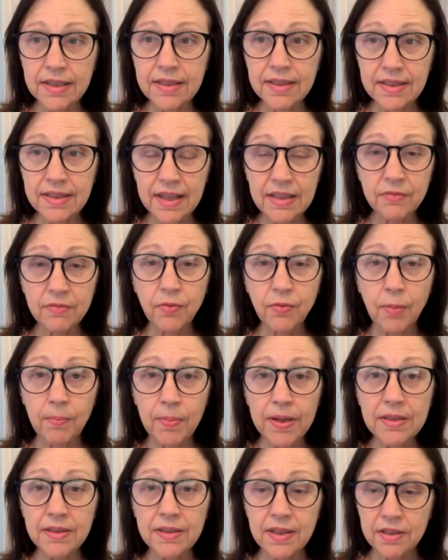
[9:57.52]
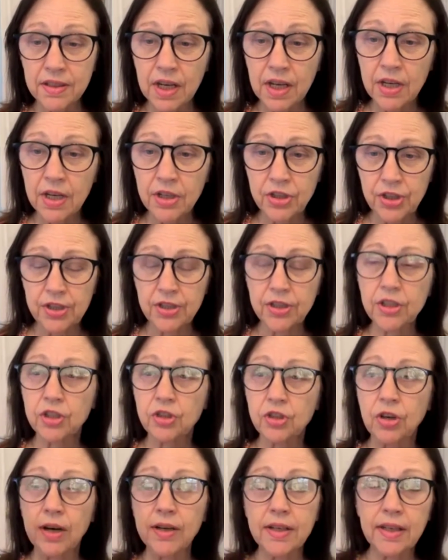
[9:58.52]
a successful business.
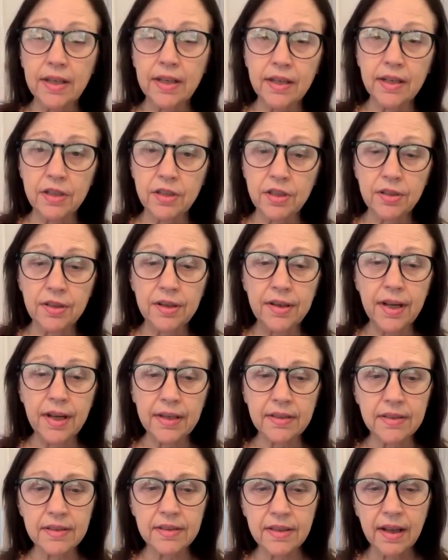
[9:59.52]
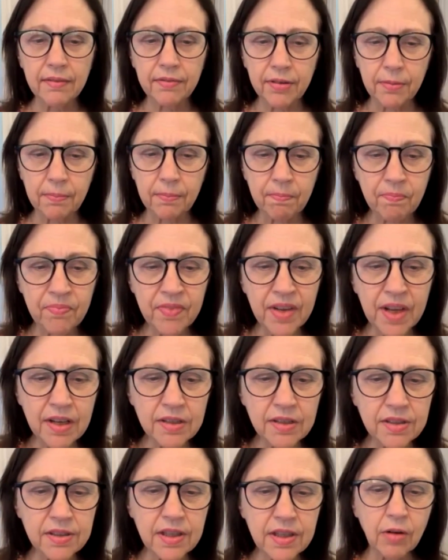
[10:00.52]
She's just trying to get it to the next level.
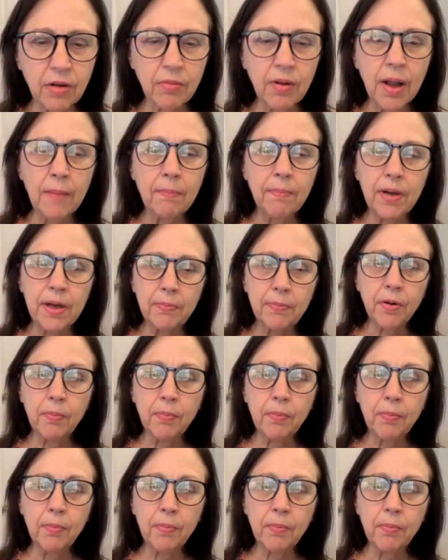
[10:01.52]
So